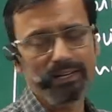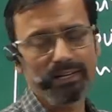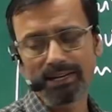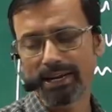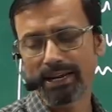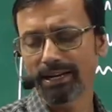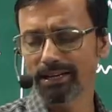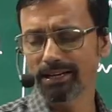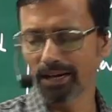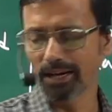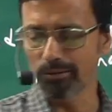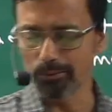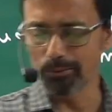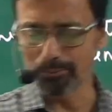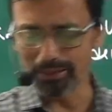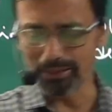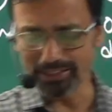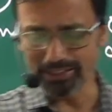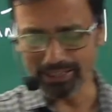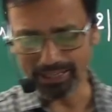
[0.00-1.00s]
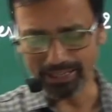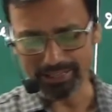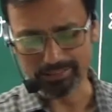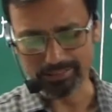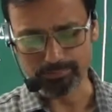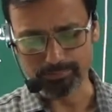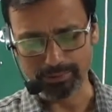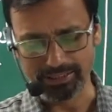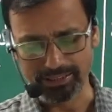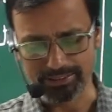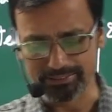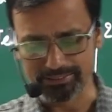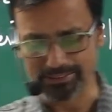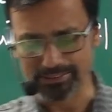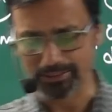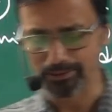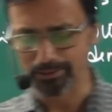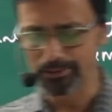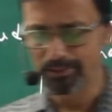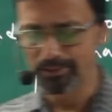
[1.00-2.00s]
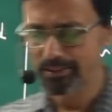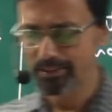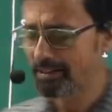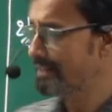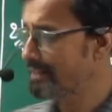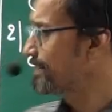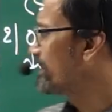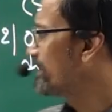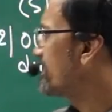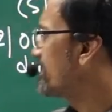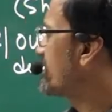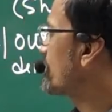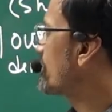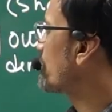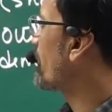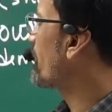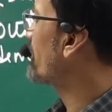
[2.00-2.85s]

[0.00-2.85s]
and government expenditure. This is one